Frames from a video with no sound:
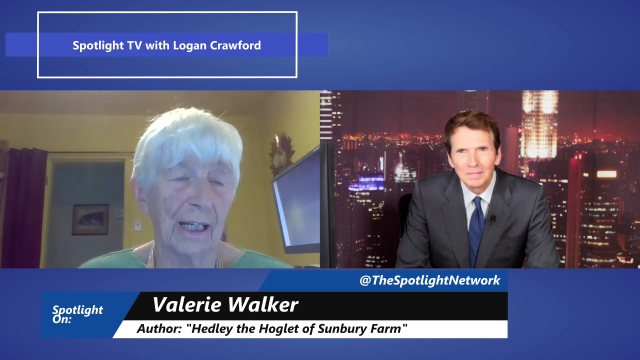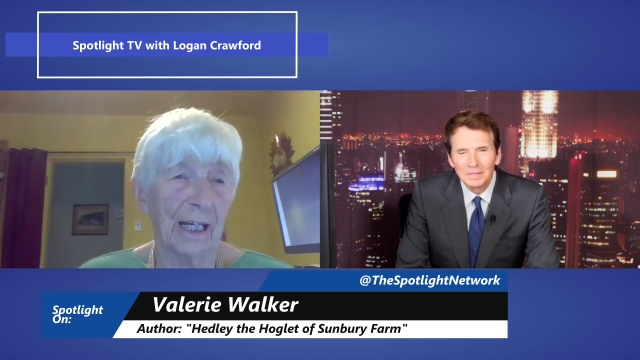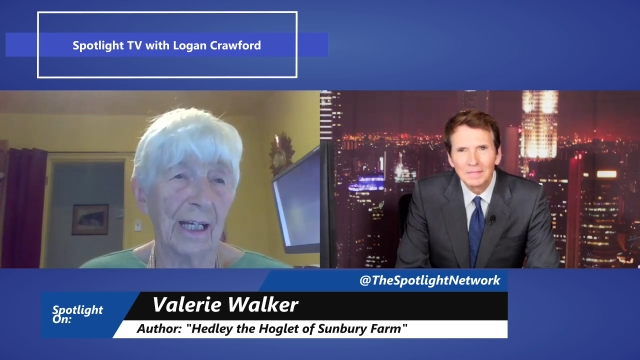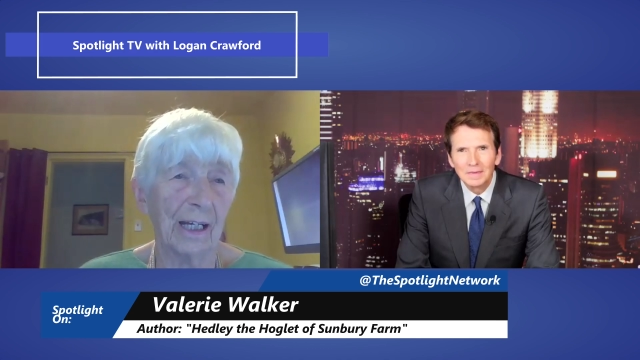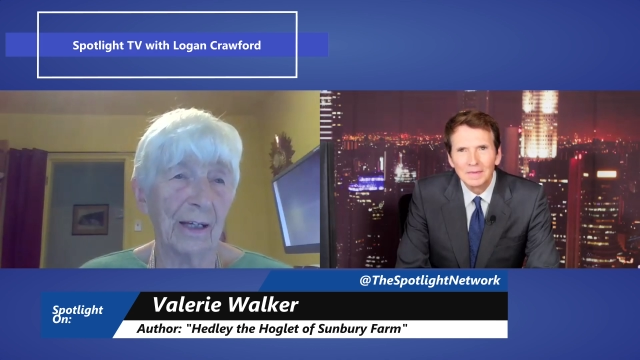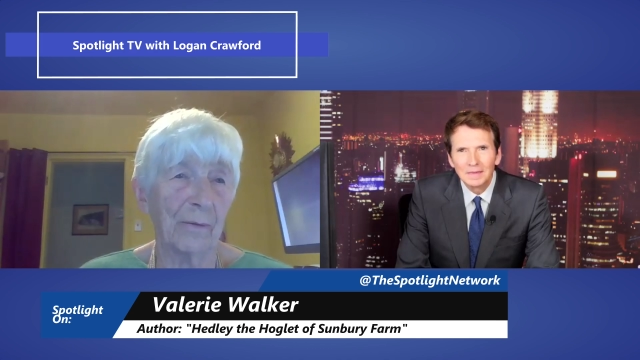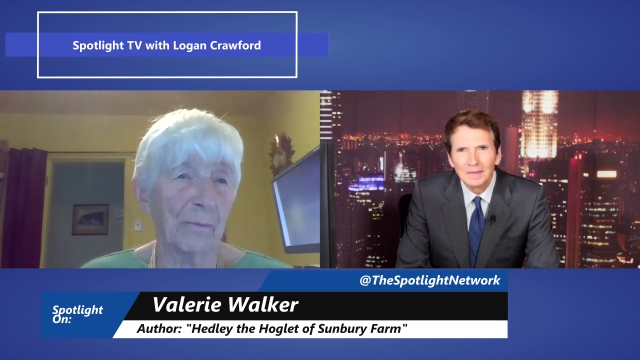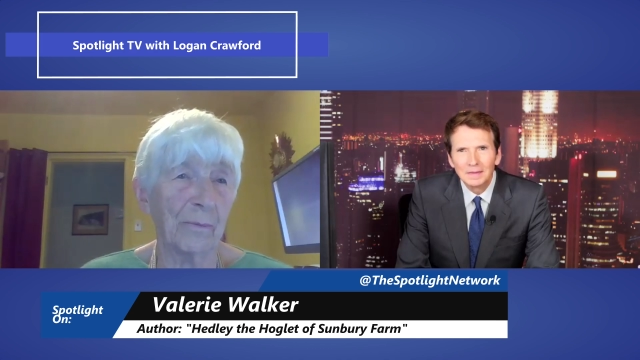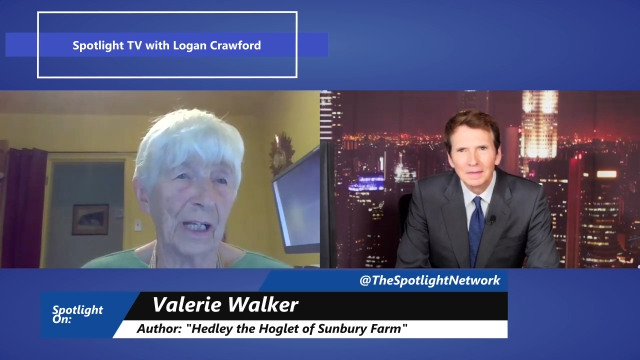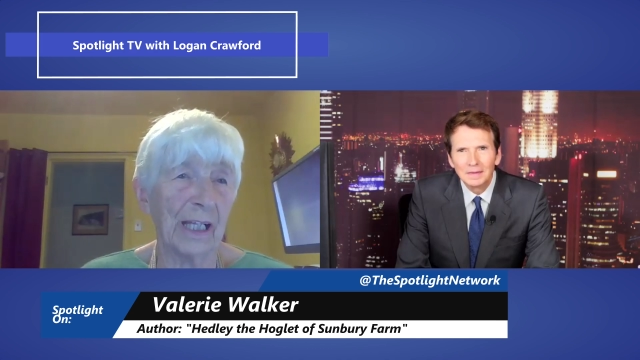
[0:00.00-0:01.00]

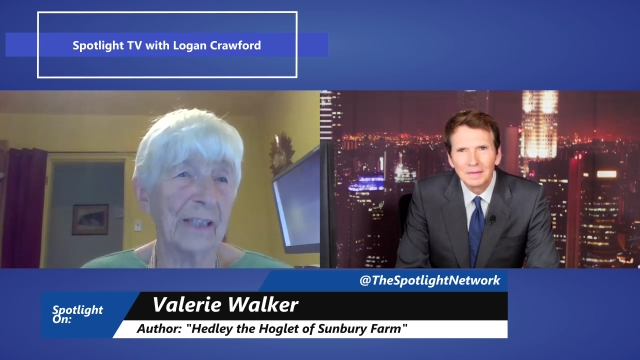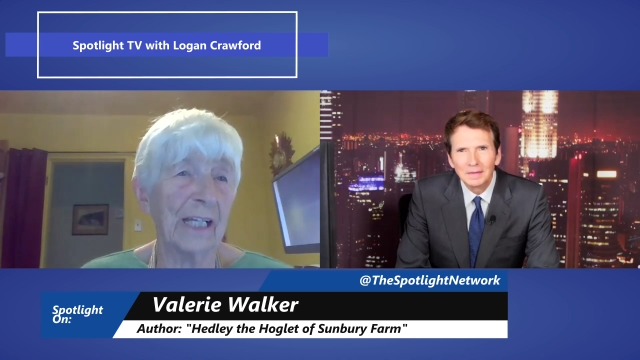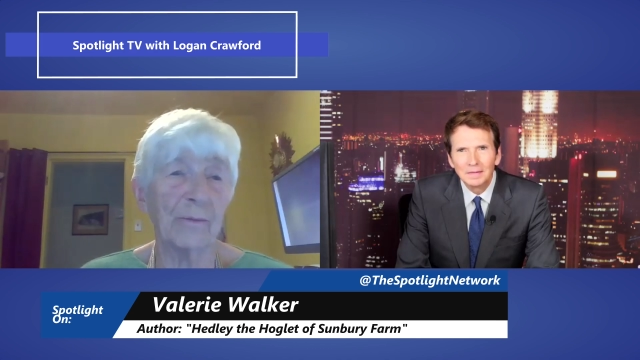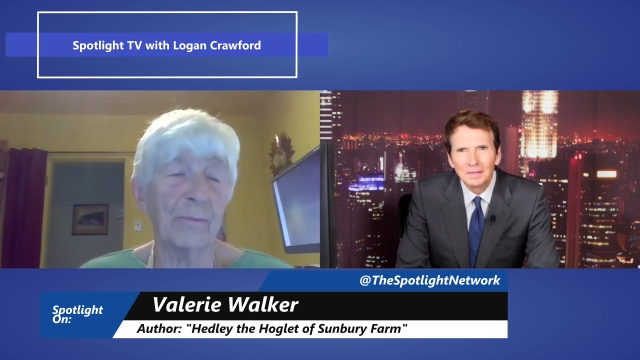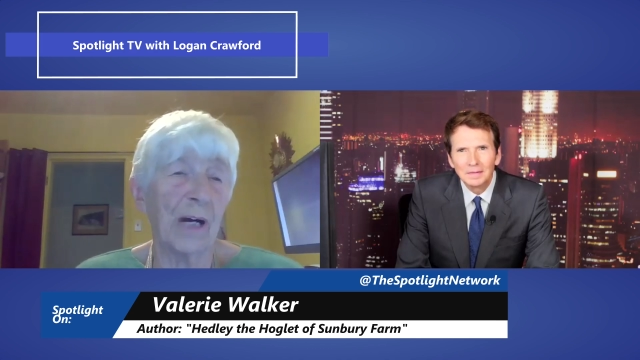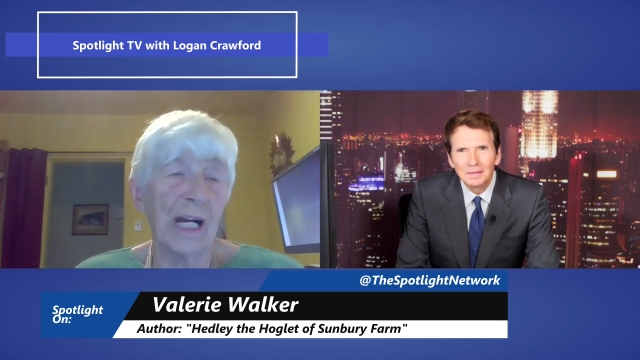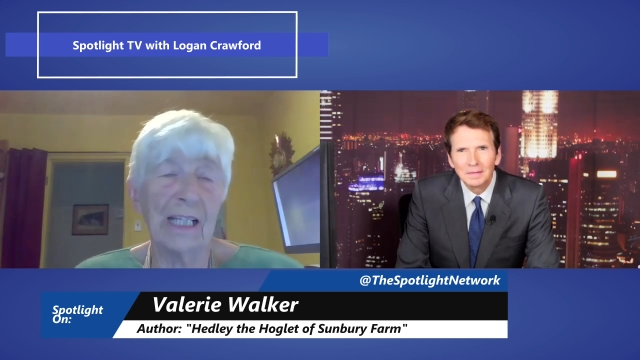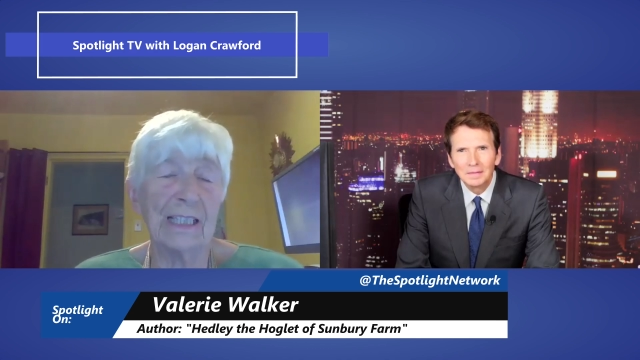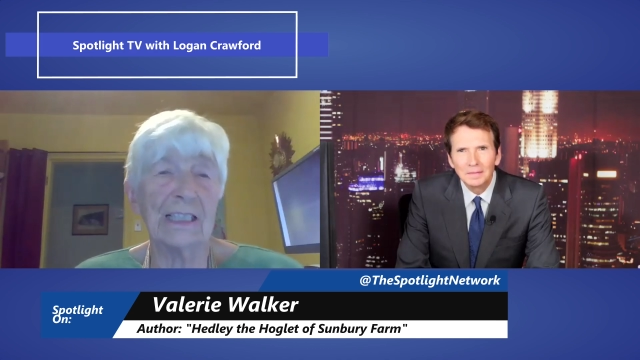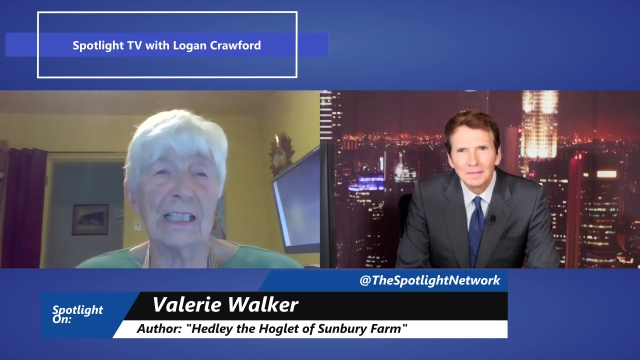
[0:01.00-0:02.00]
Speaker 1: um, and they, my
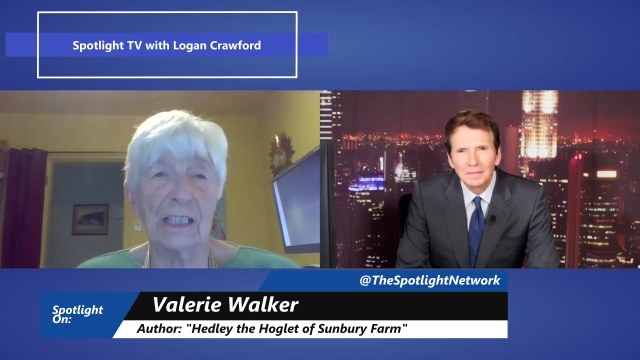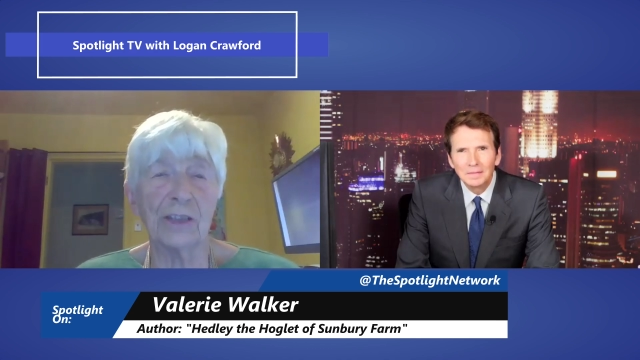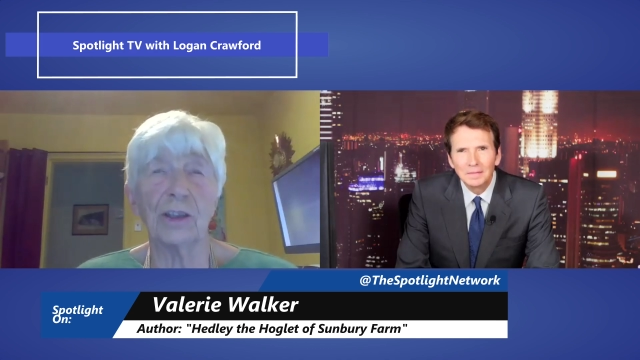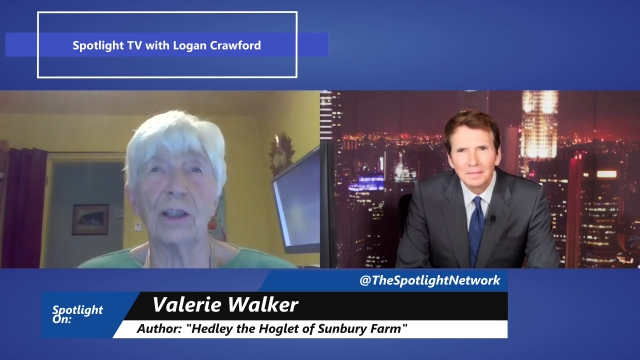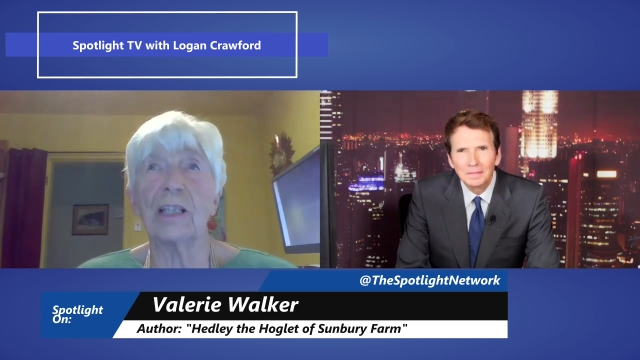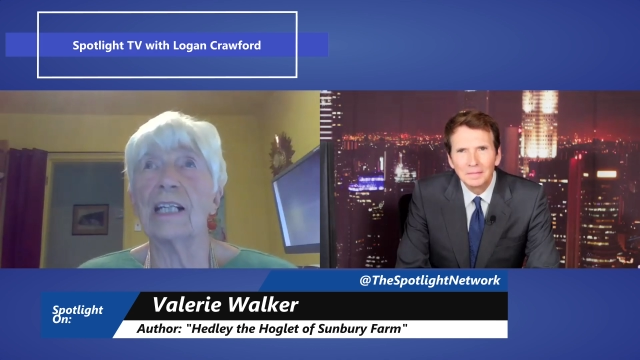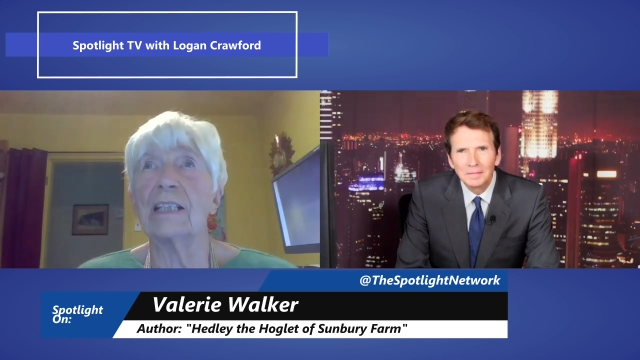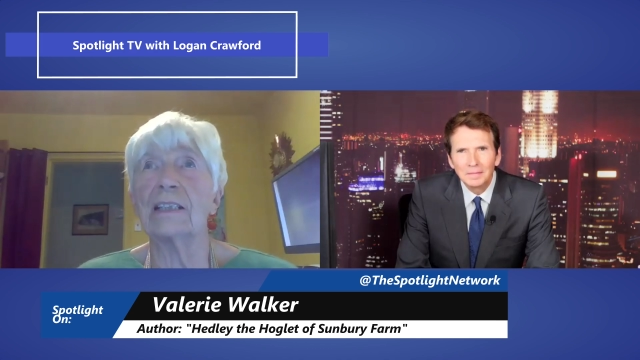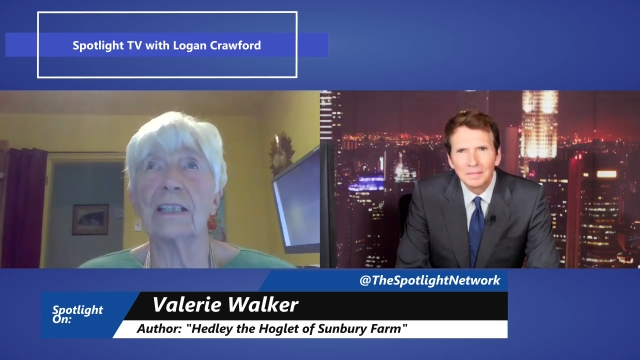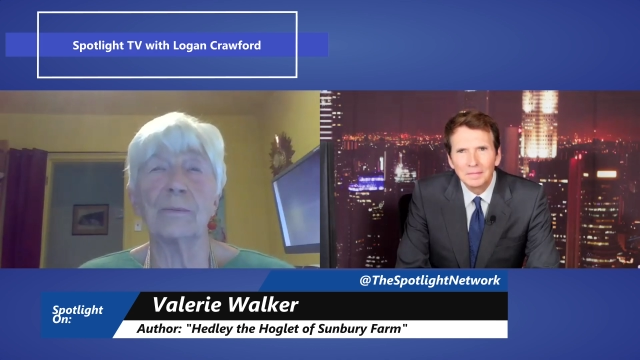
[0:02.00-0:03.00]
little hedgehog
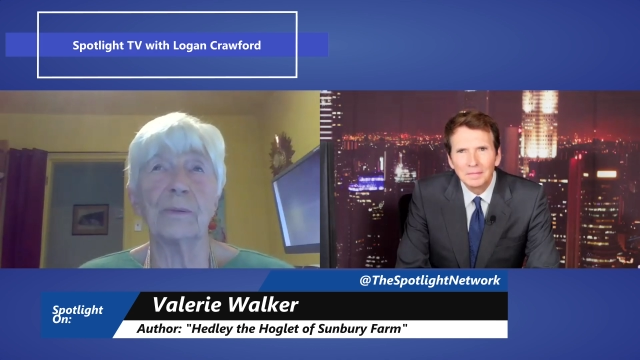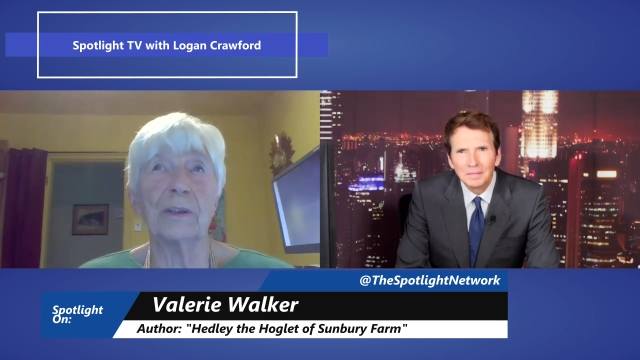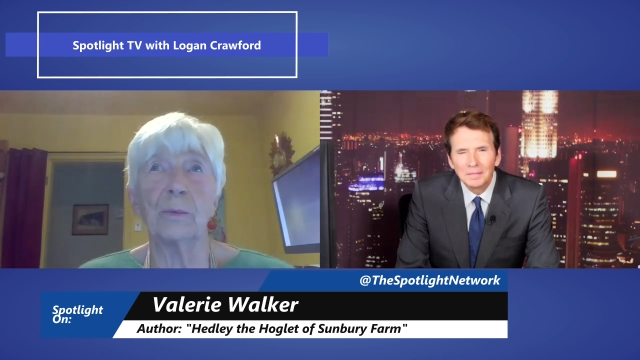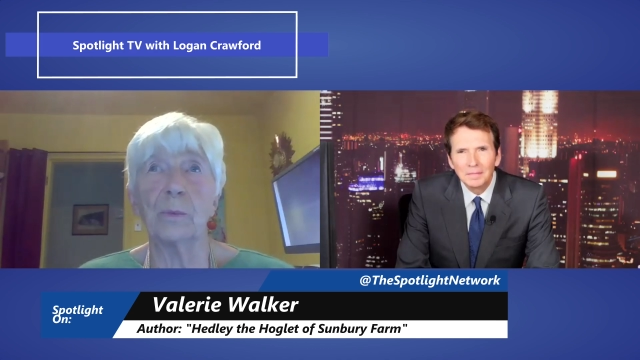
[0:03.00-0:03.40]
ended up in the